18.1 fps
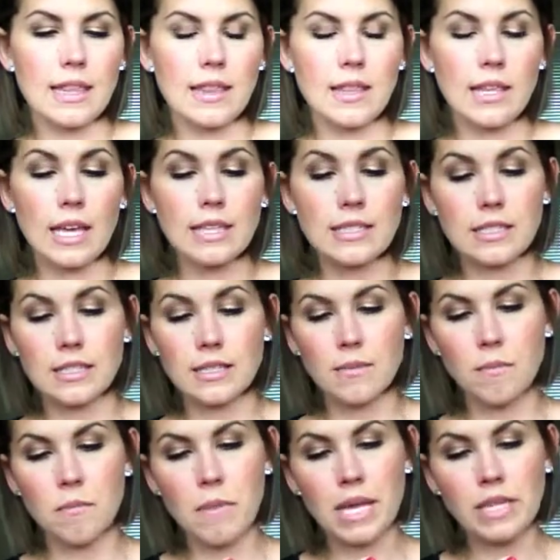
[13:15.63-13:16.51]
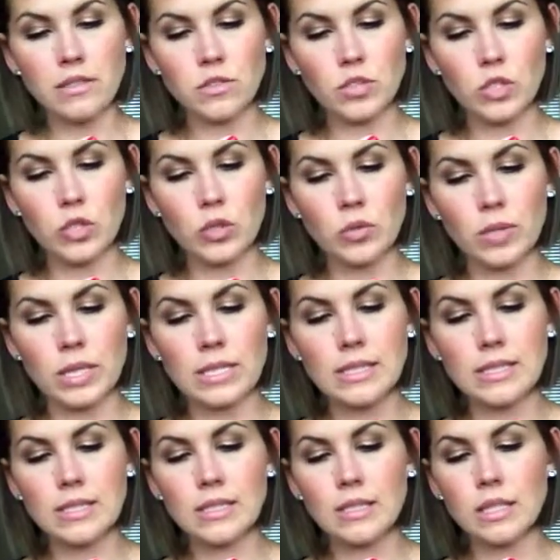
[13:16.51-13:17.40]
It's meant to
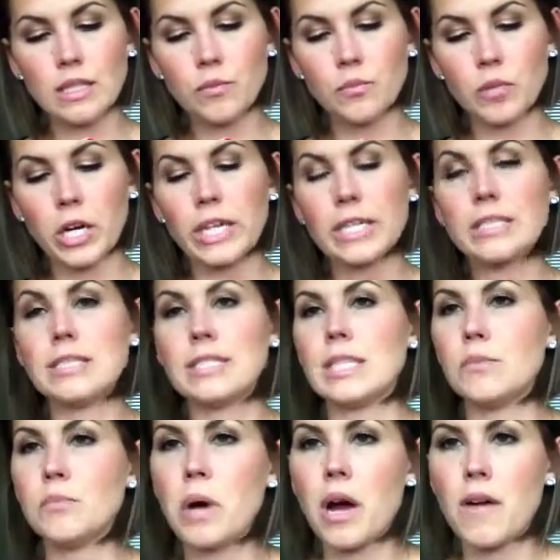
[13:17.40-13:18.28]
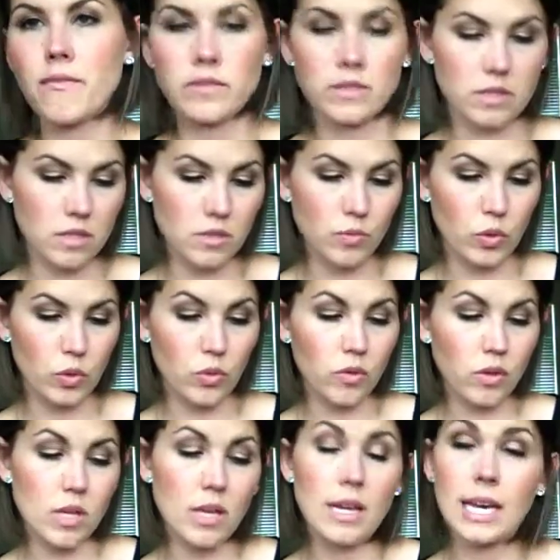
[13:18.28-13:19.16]
instantly brighten, depuff, and smooth,
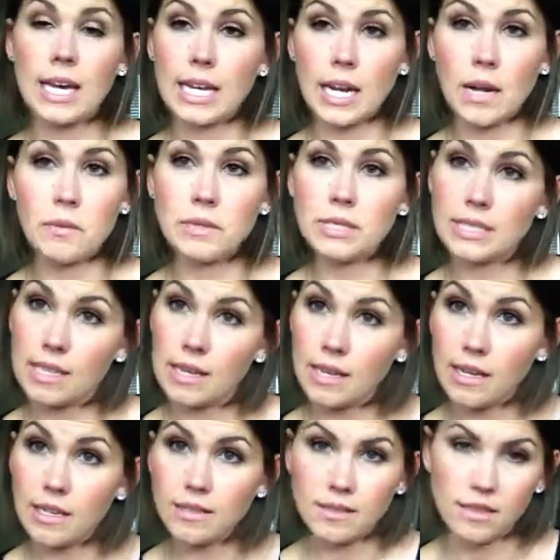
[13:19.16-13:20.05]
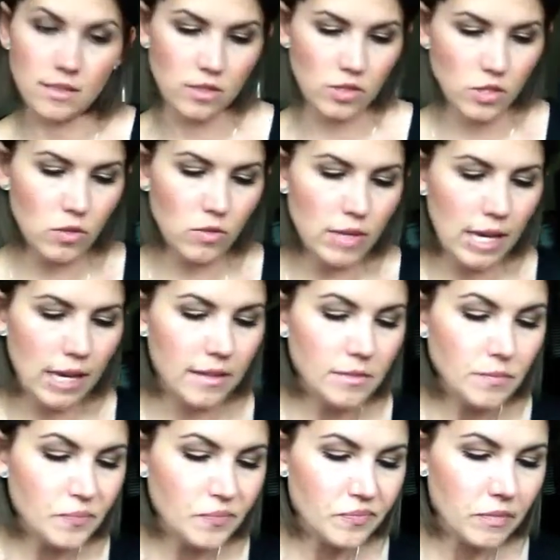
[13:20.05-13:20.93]
and I will say it does do that.
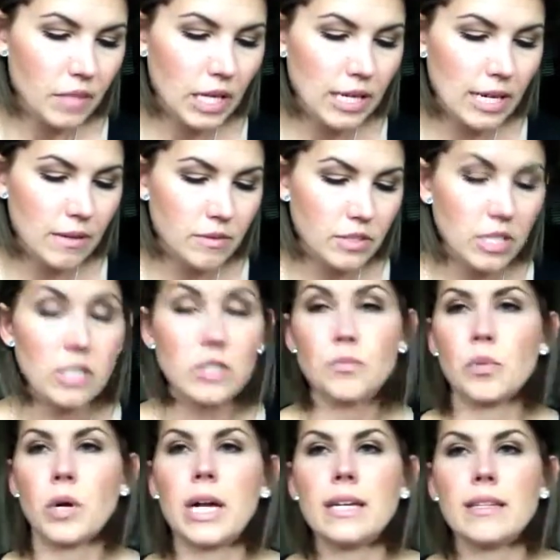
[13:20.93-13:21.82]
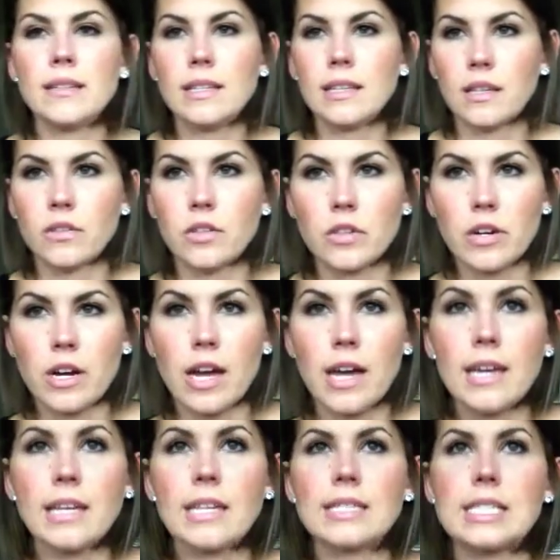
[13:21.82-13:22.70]
It does brighten the under
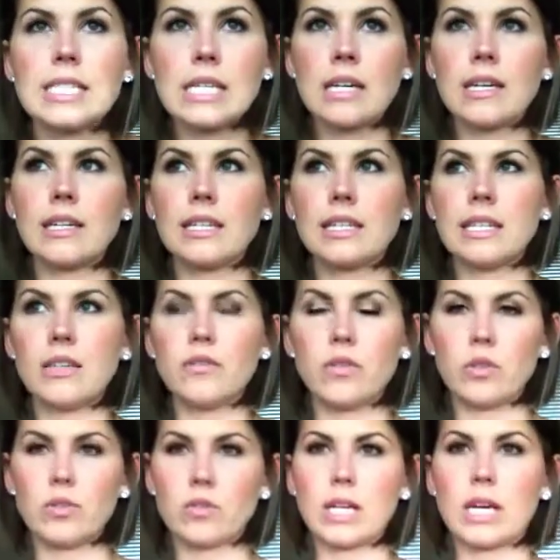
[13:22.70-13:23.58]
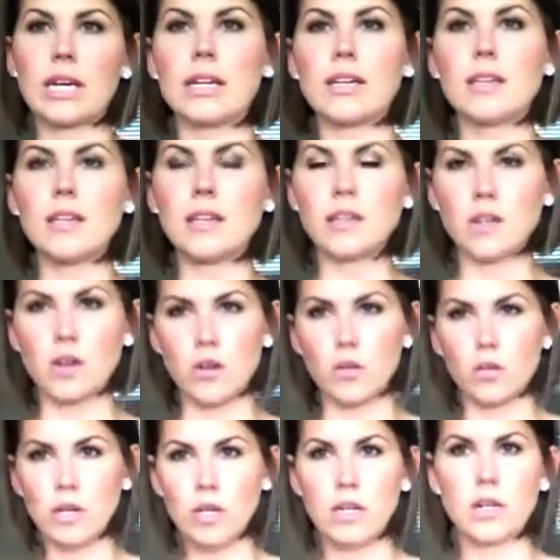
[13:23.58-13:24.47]
eye. It's not going to give you, like, you know,
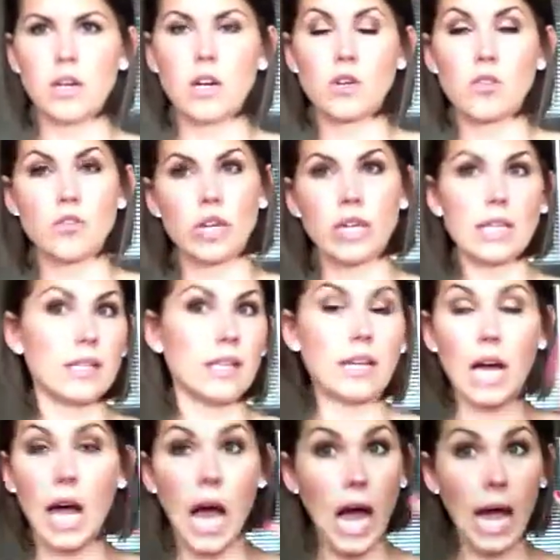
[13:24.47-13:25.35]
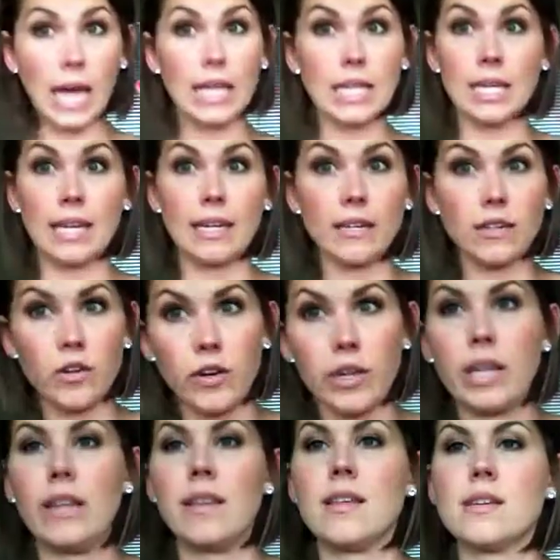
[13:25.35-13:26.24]
a great, like, highlight or
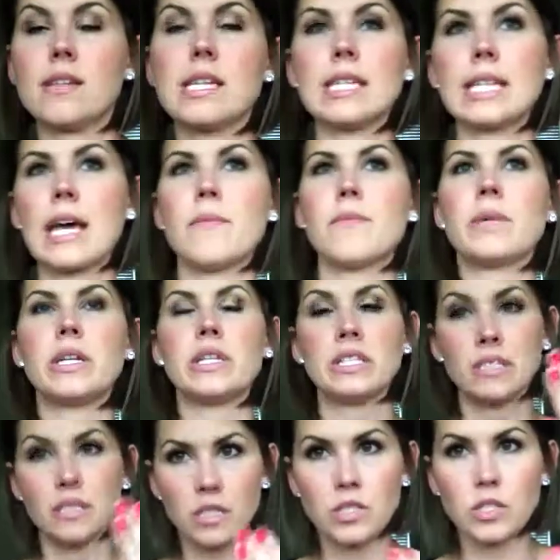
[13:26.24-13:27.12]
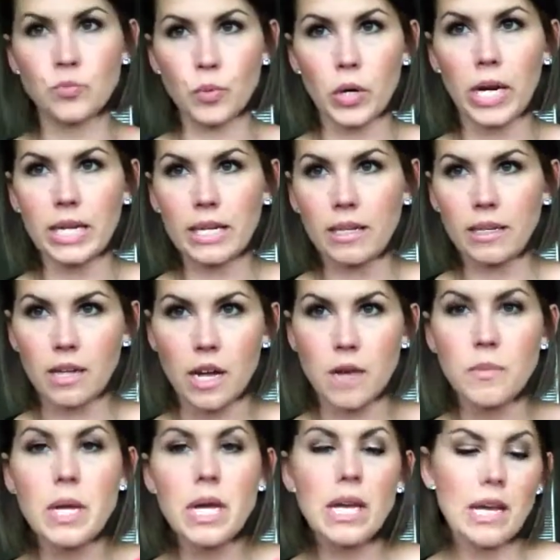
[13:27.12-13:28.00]
anything like that, but it does brighten it
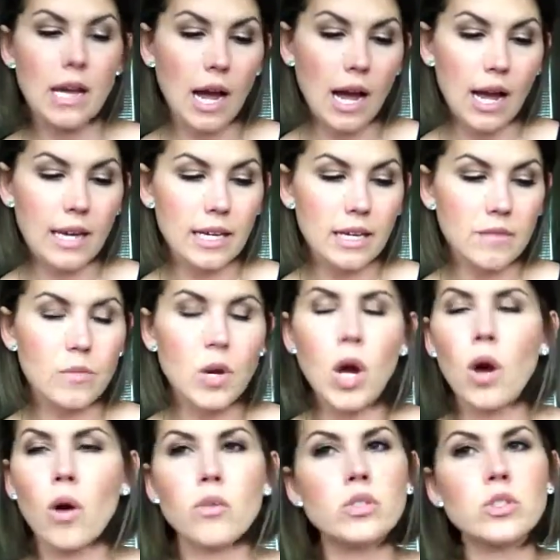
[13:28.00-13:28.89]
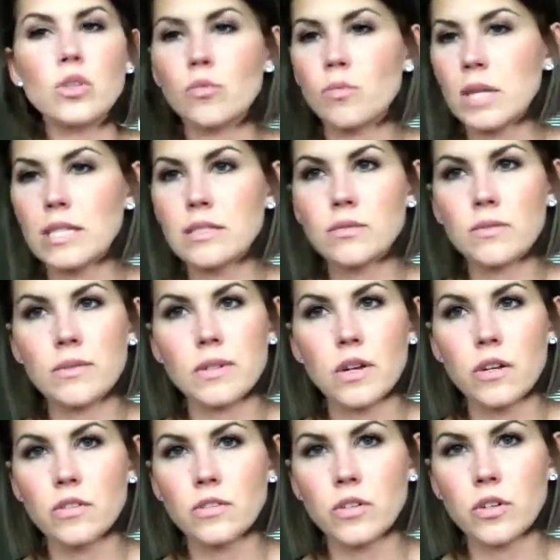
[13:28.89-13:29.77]
up. I am oh so blessed with
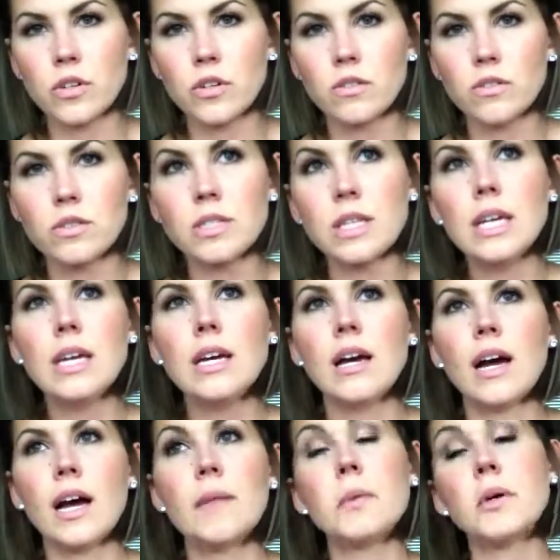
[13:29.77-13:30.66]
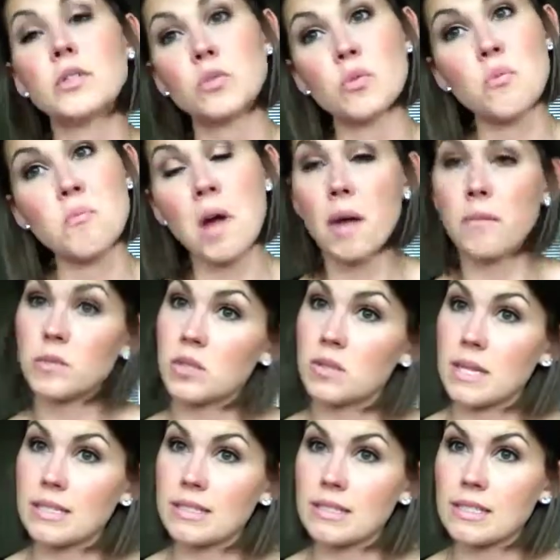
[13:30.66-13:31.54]
dark circles. I'm also a mom, so
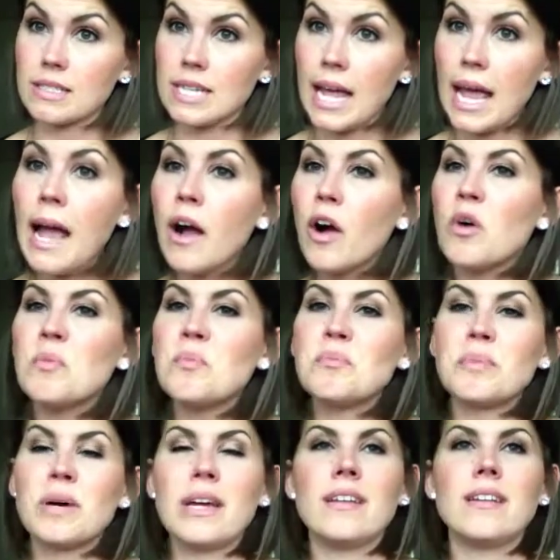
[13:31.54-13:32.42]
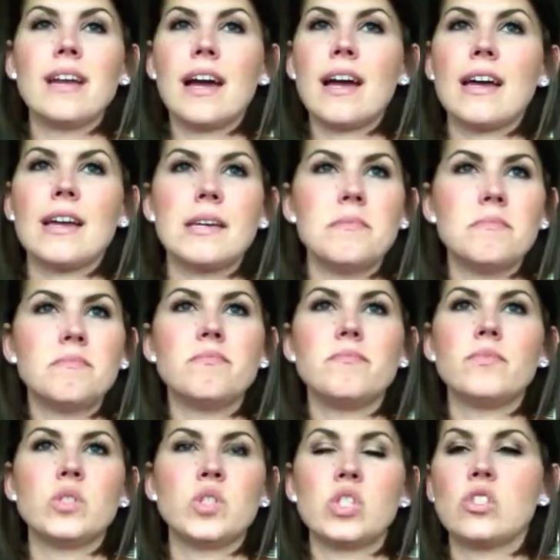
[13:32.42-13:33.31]
that doesn't help, but I'm
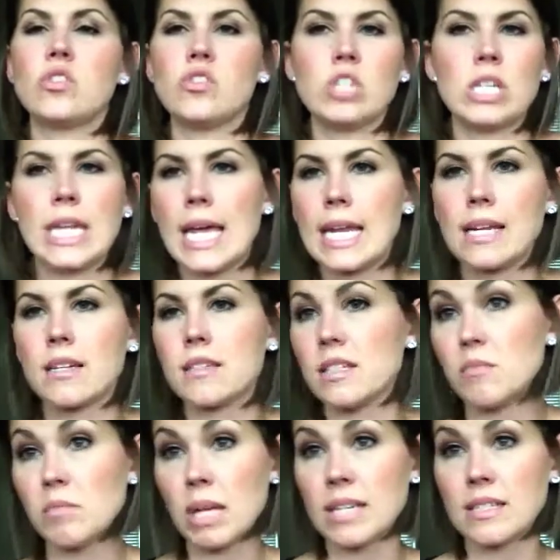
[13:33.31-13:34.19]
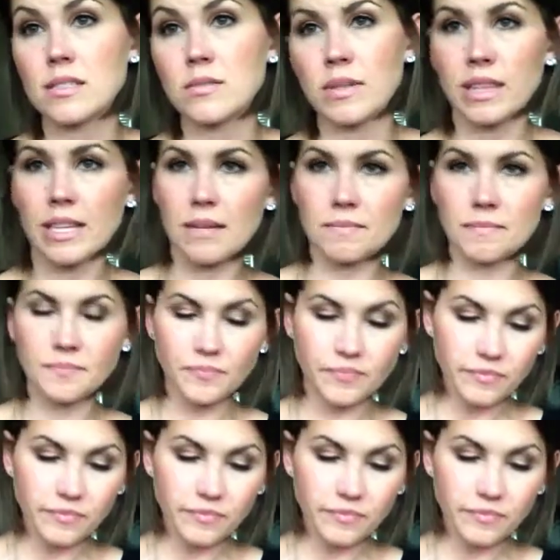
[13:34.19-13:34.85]
just genetically blessed with them.